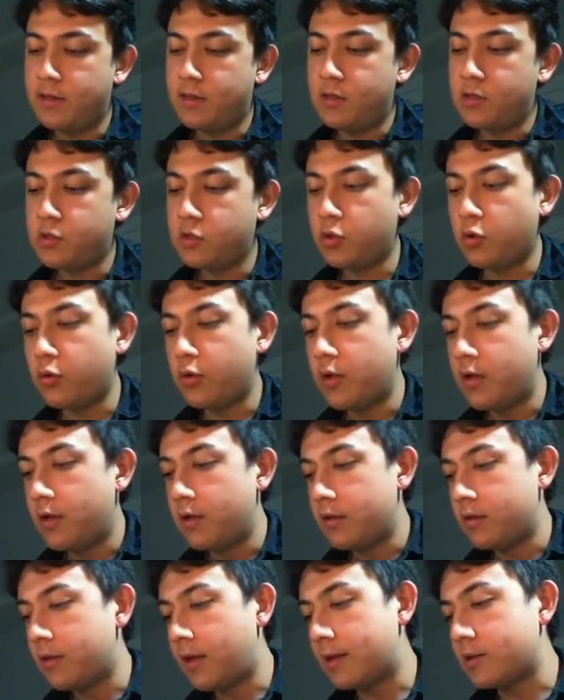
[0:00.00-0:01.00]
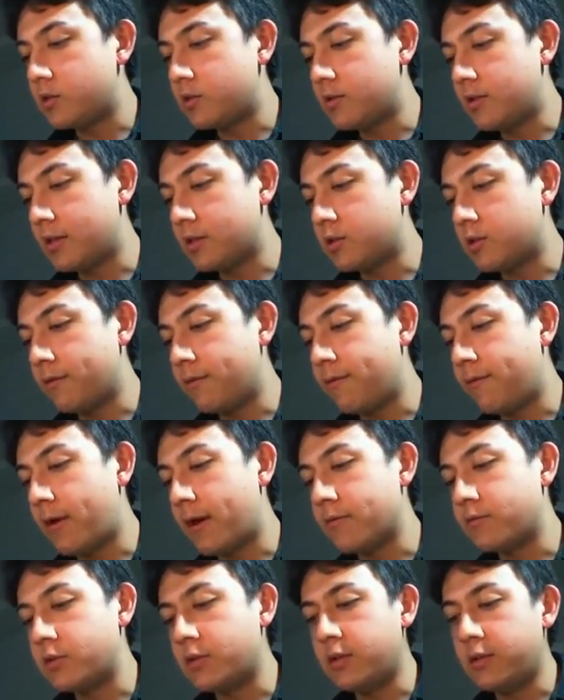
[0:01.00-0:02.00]
So that's the
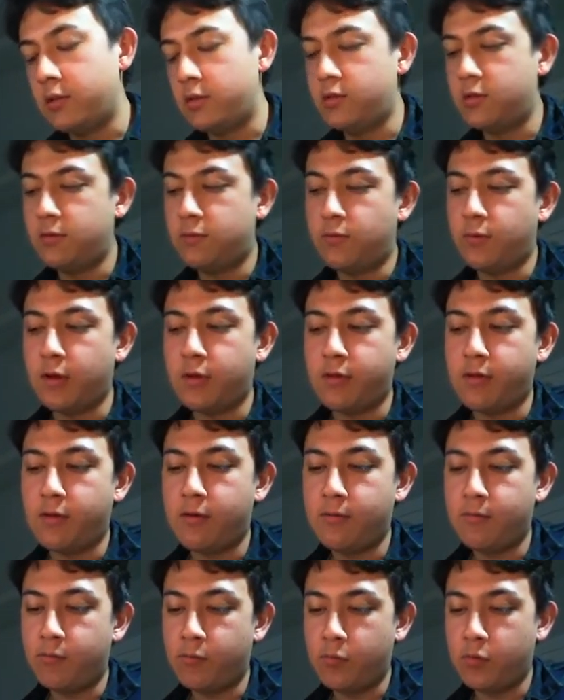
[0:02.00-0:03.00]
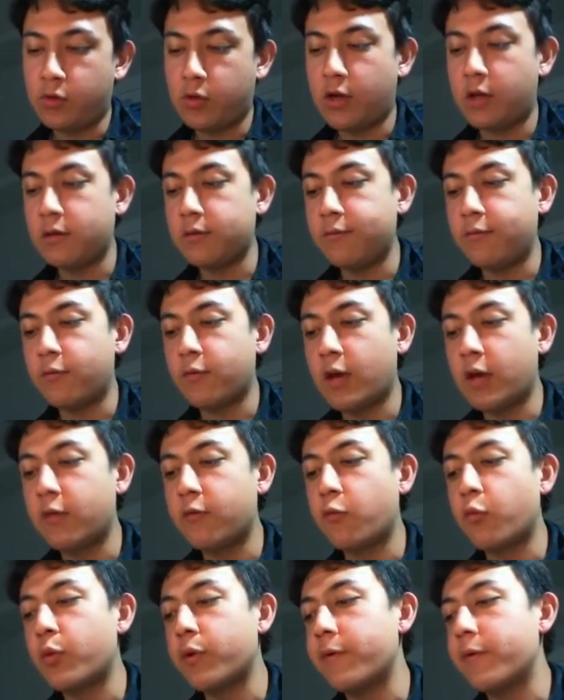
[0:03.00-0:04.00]
5 stages right there. Kind
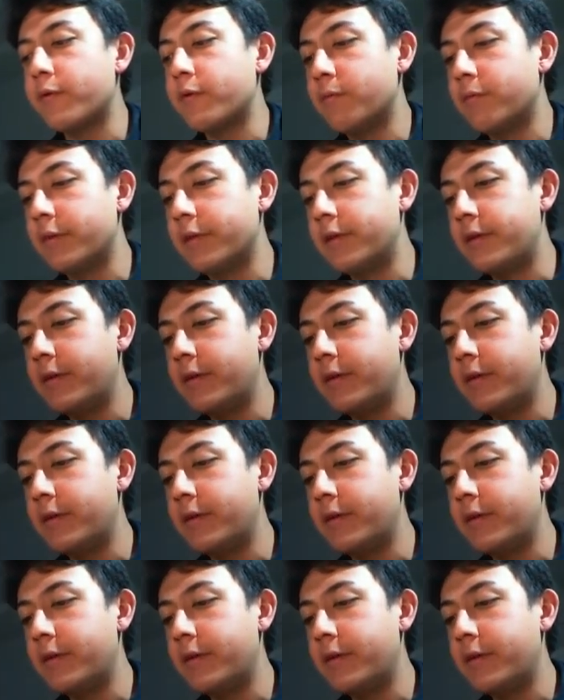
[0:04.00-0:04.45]
of weird, but